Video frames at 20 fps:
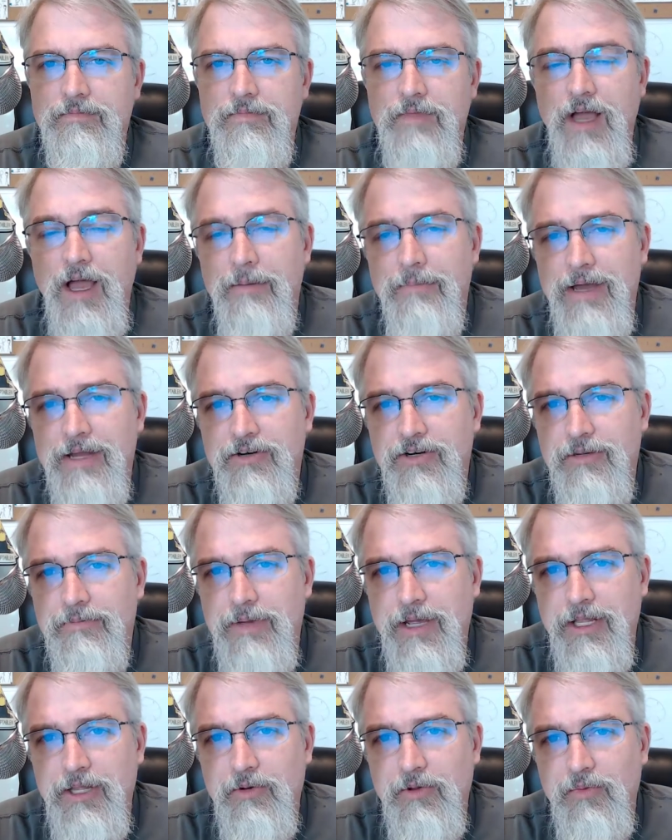I'm
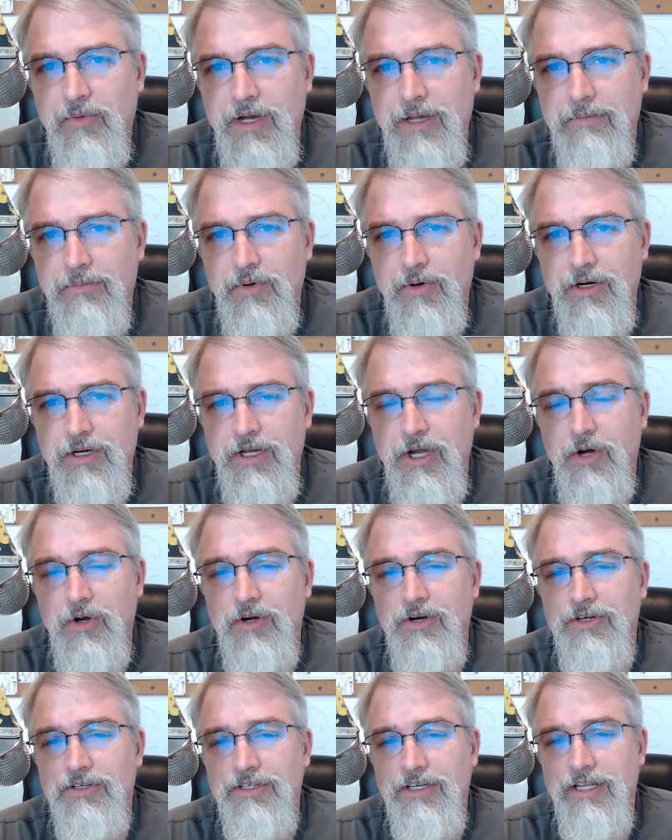Patrick Bailey with Whiteboard
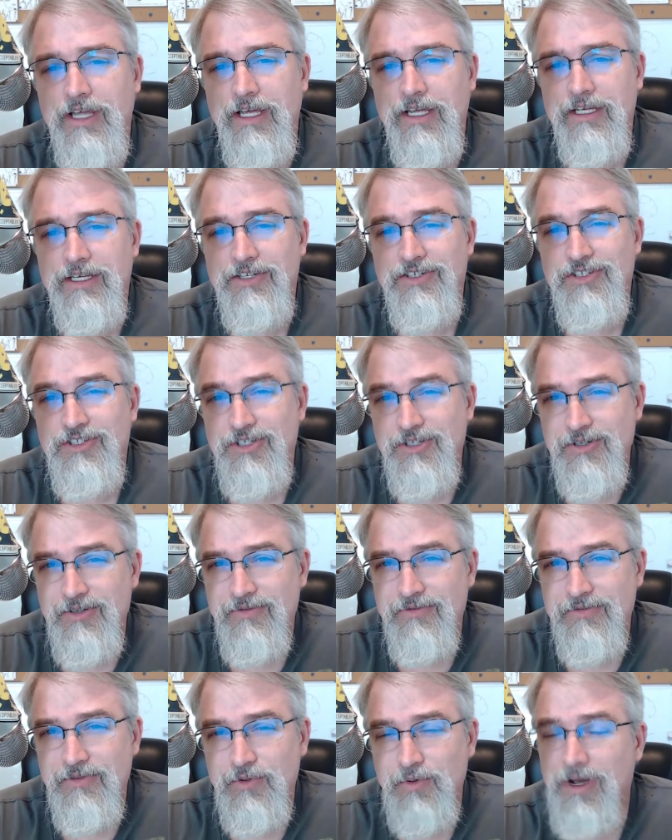Coder. Today is
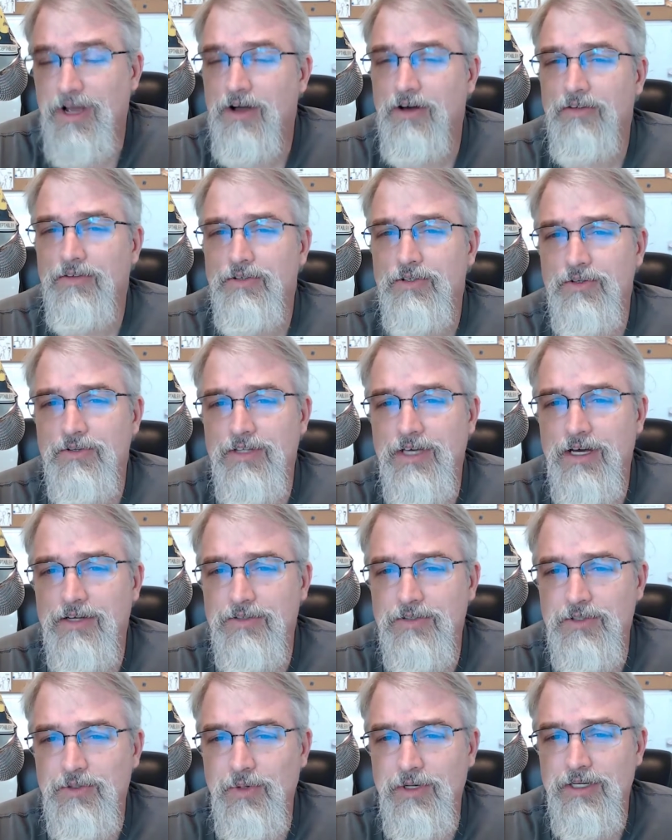June 12,
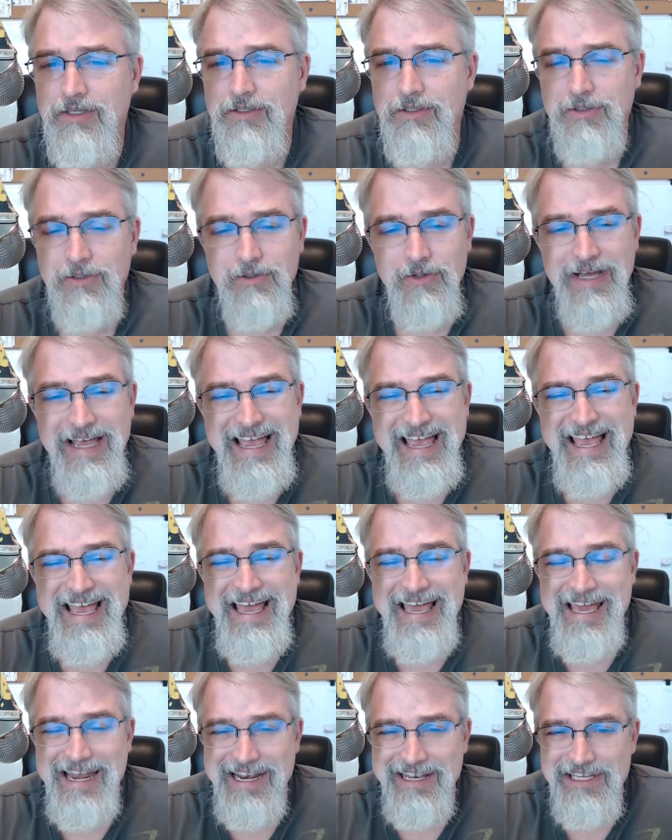2022,
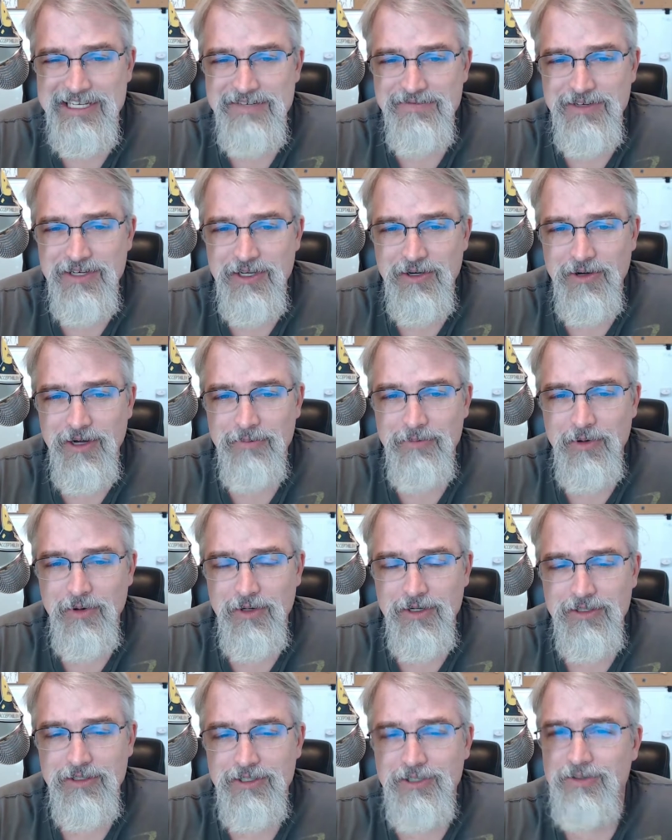and in this video I'm
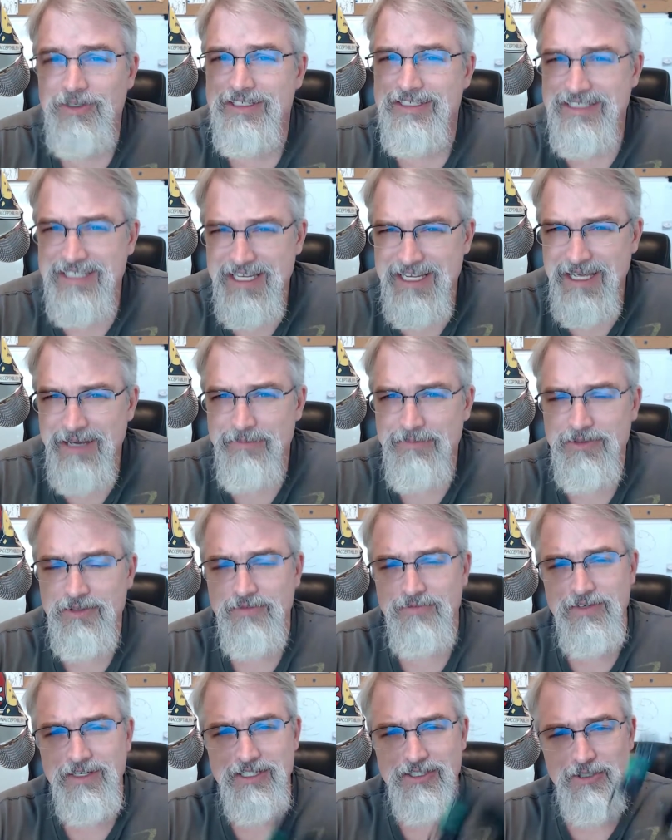going to attempt
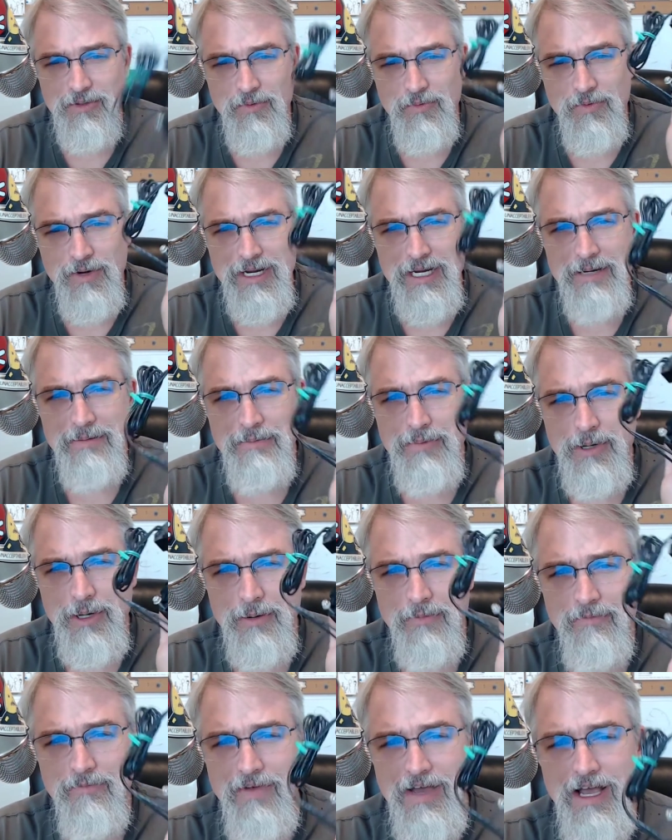to fix a rain
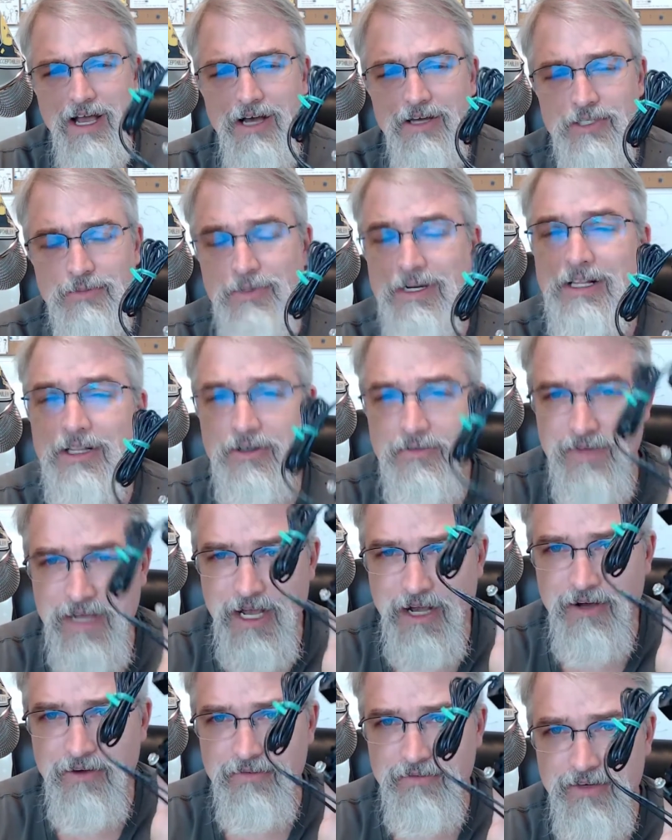valve, sprinkler
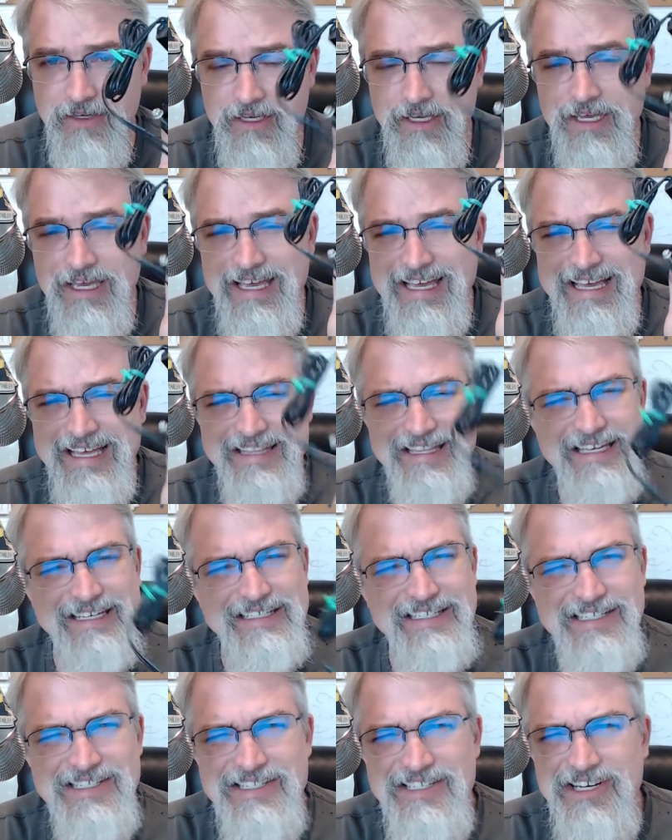valve that
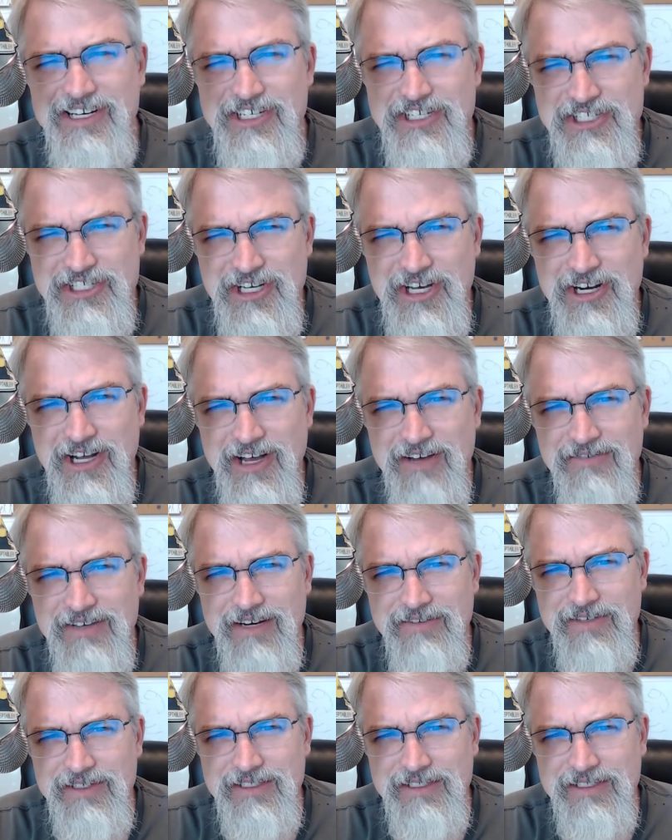does not shut off every